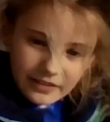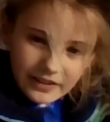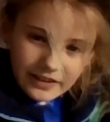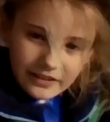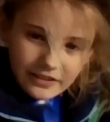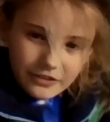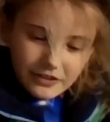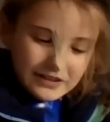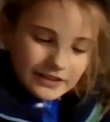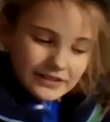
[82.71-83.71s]
a
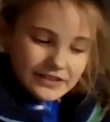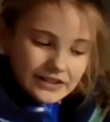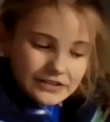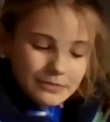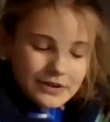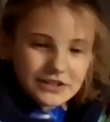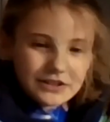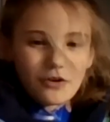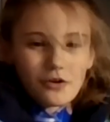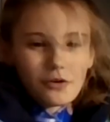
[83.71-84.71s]
3D jigsaw puzzle
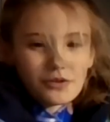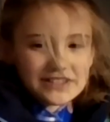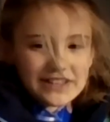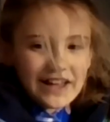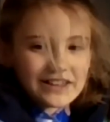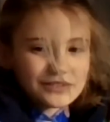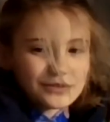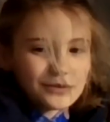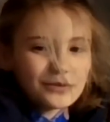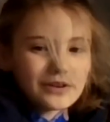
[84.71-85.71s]
of Hogwarts
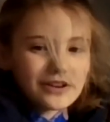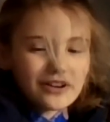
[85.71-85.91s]
Castle.